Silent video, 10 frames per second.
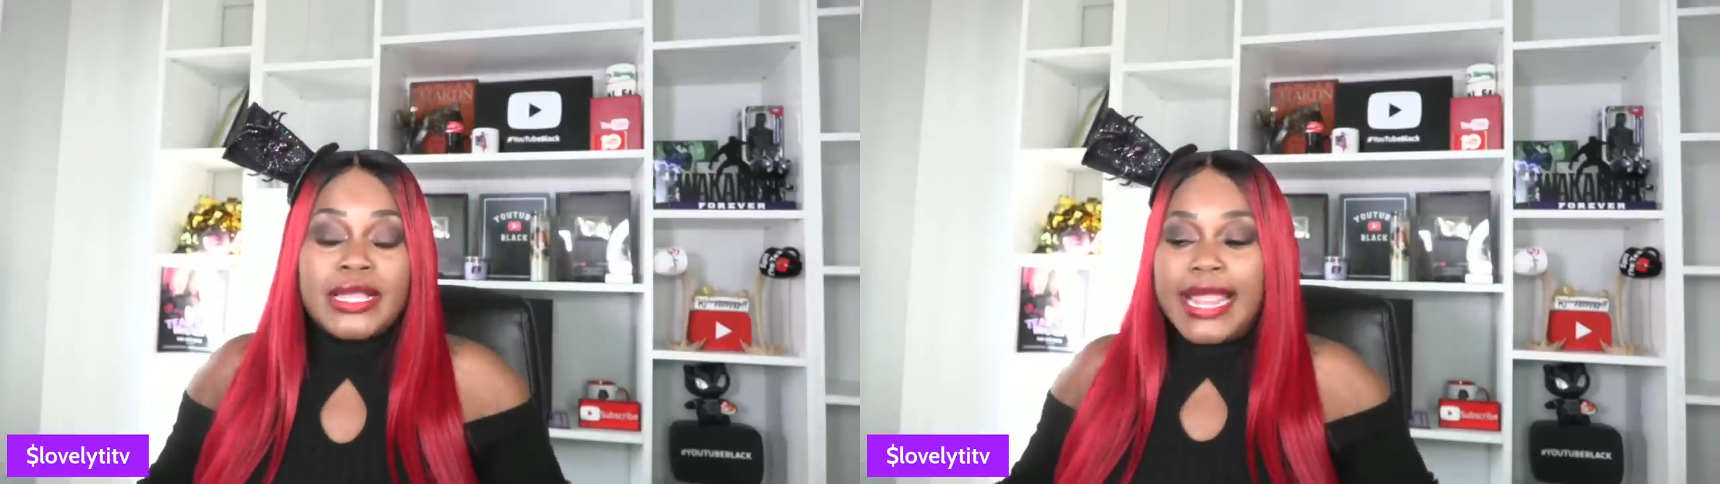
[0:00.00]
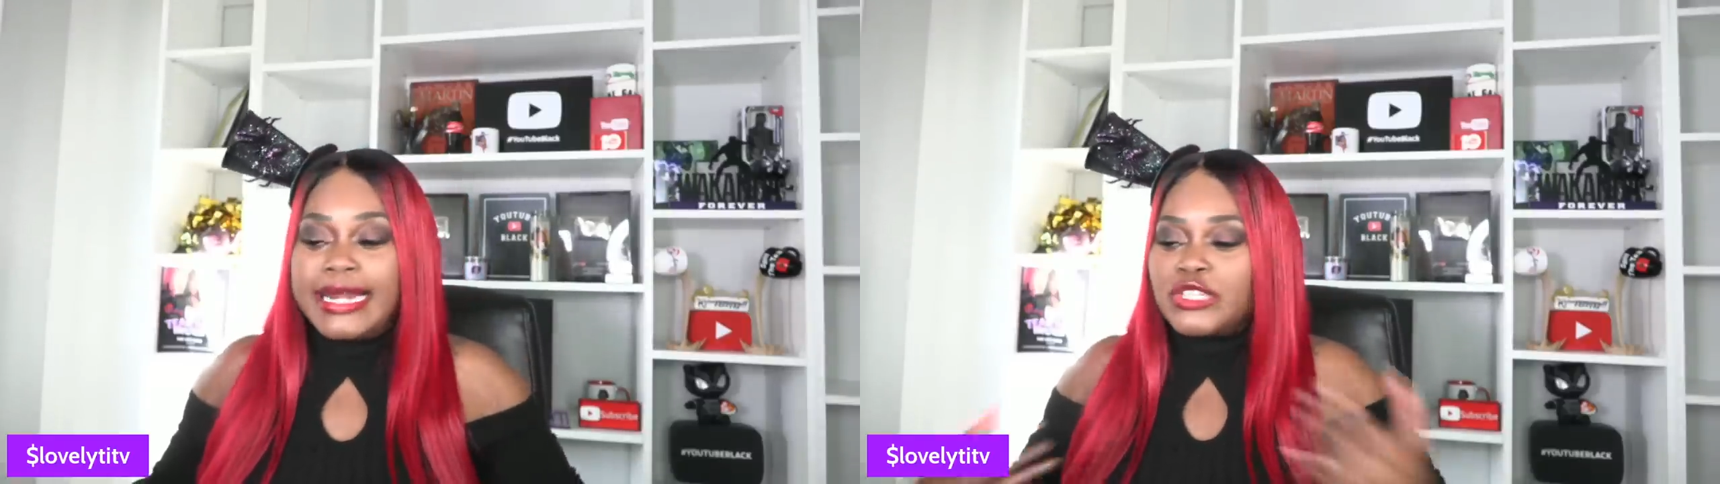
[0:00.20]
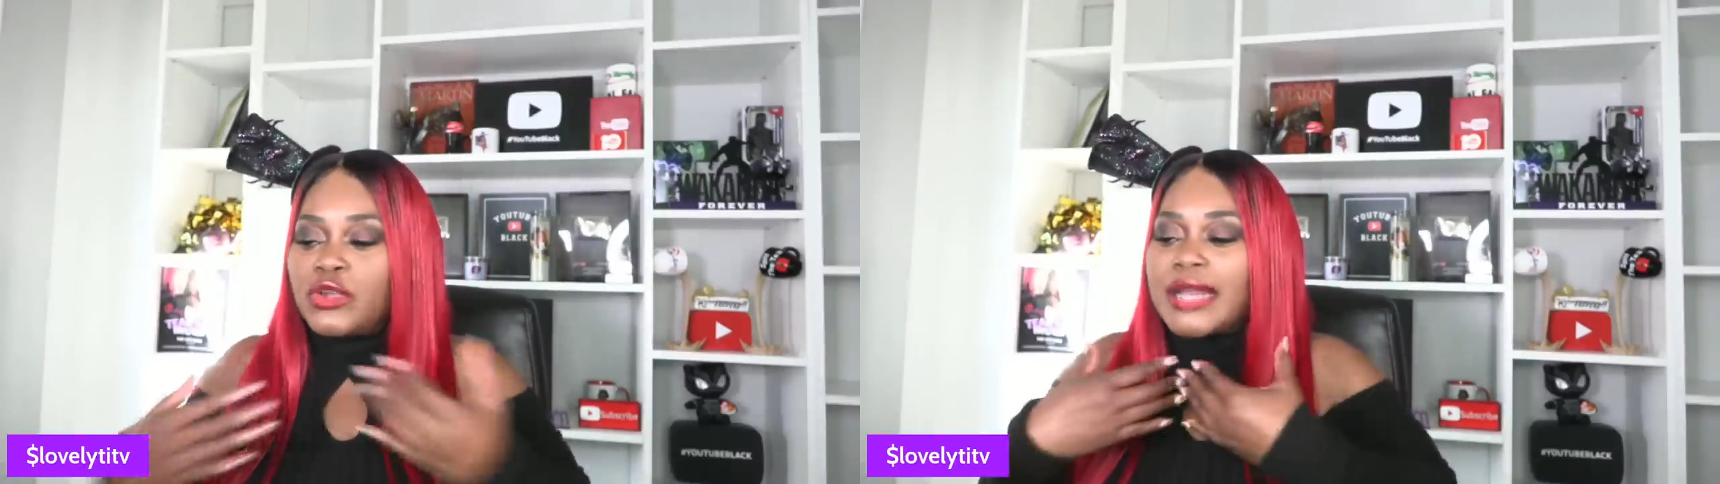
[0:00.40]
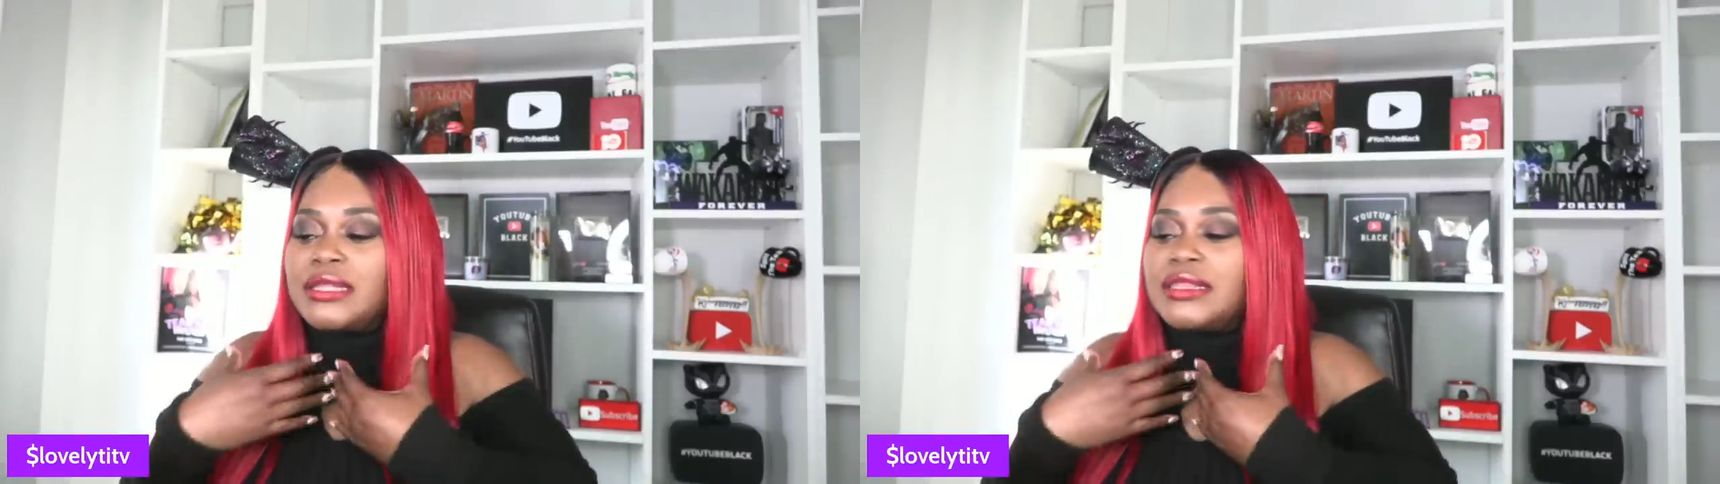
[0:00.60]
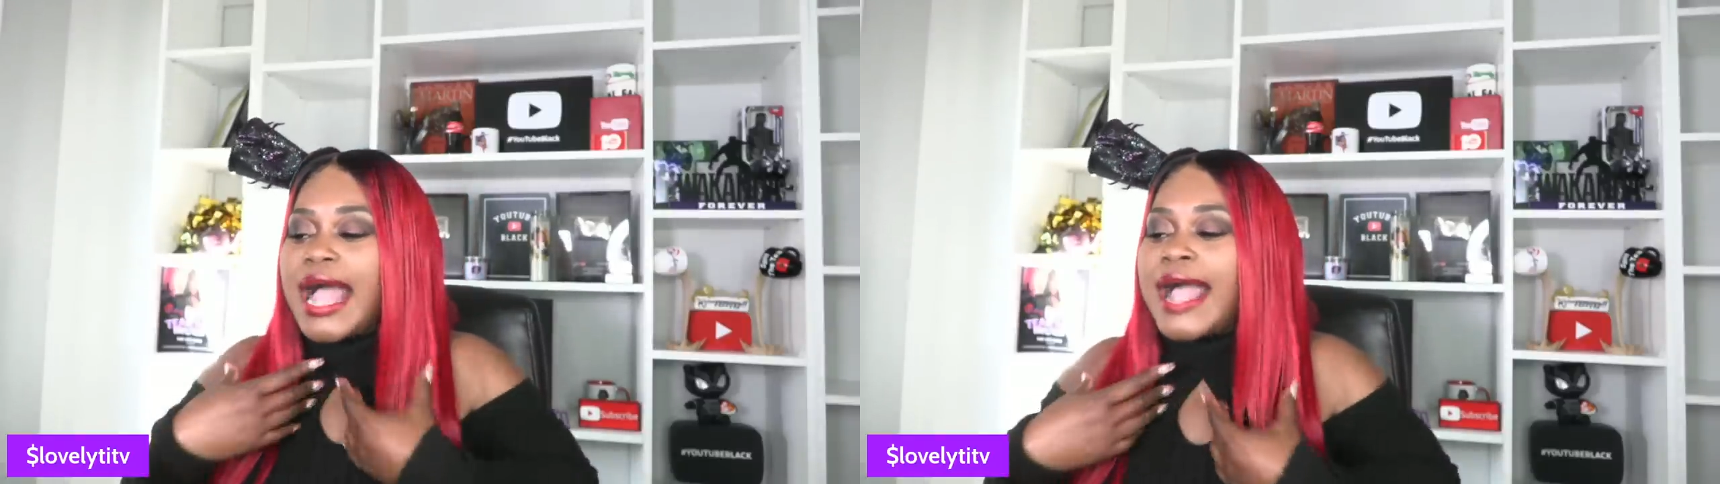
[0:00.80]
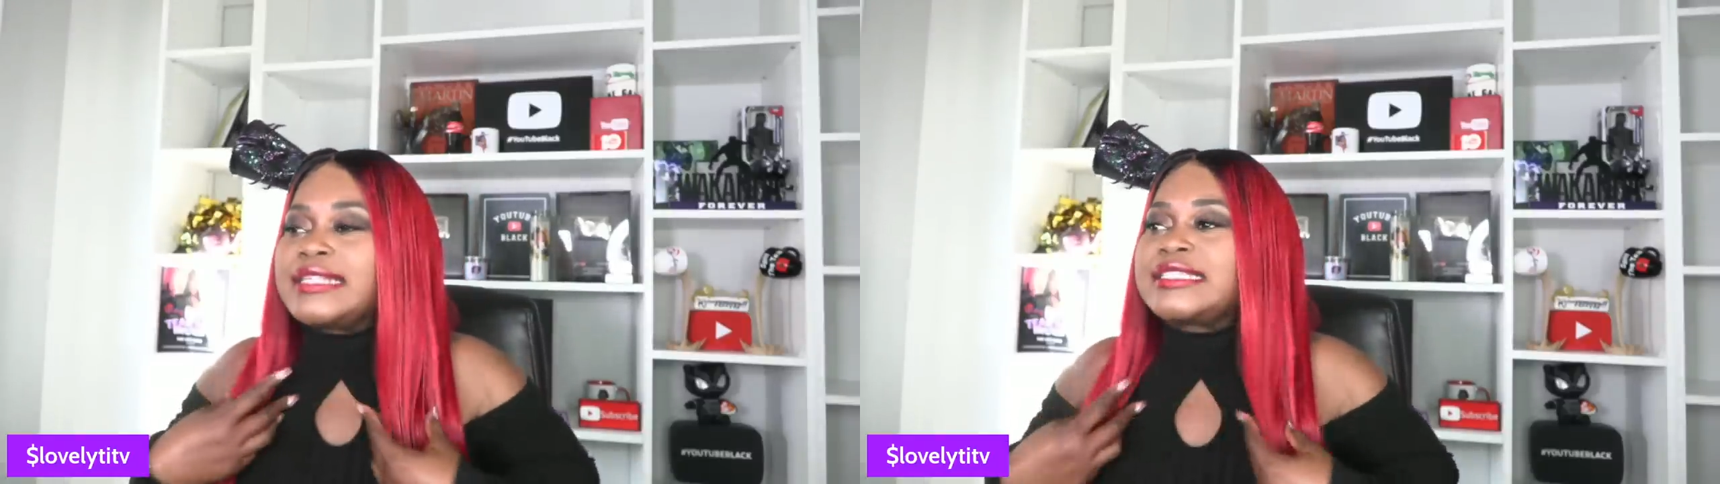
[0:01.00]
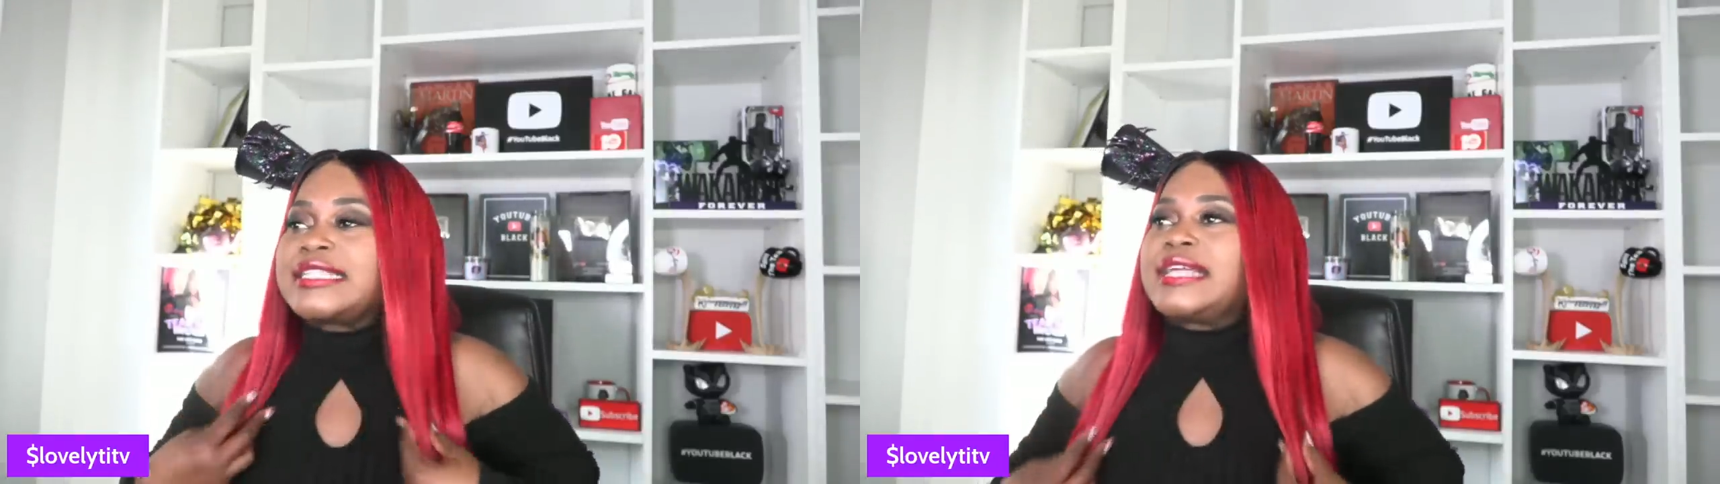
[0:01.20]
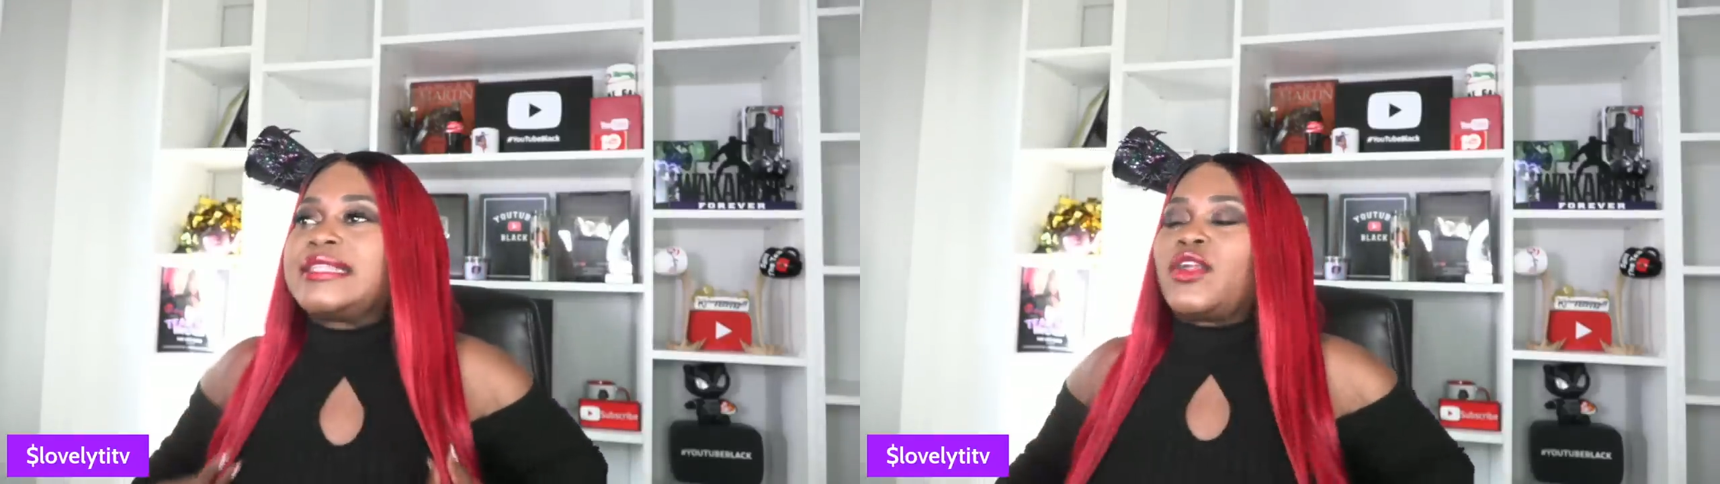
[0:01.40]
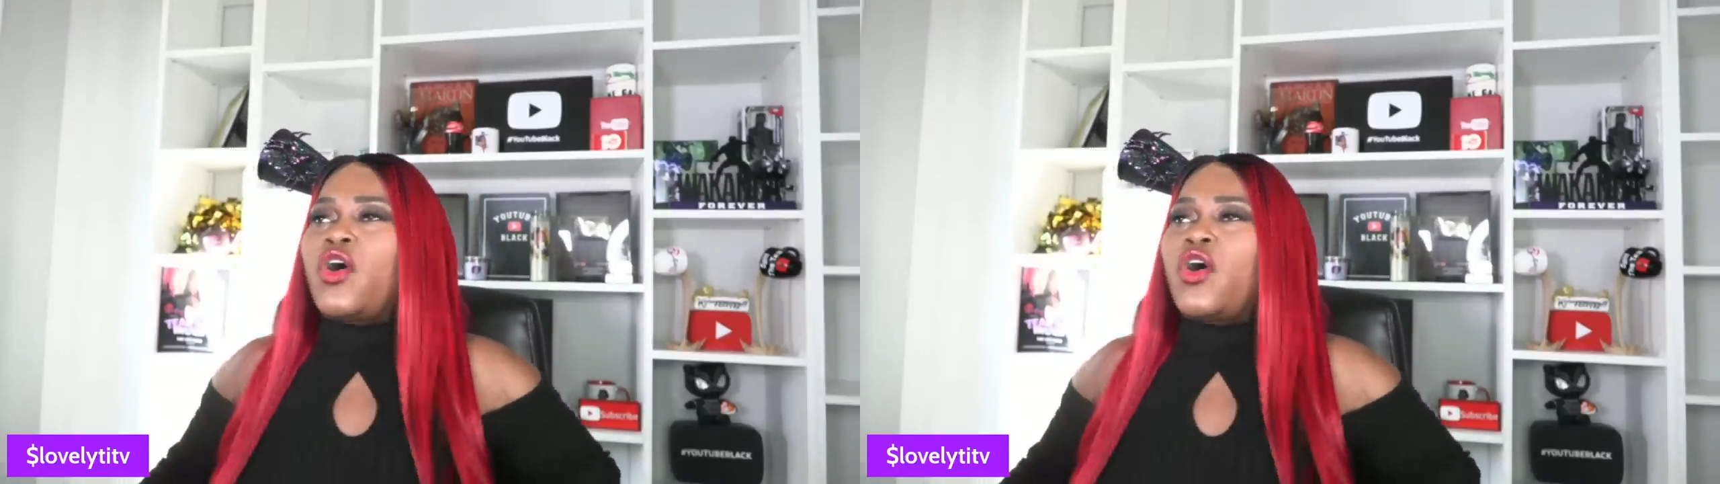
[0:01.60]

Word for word: And he tried to lie and say that,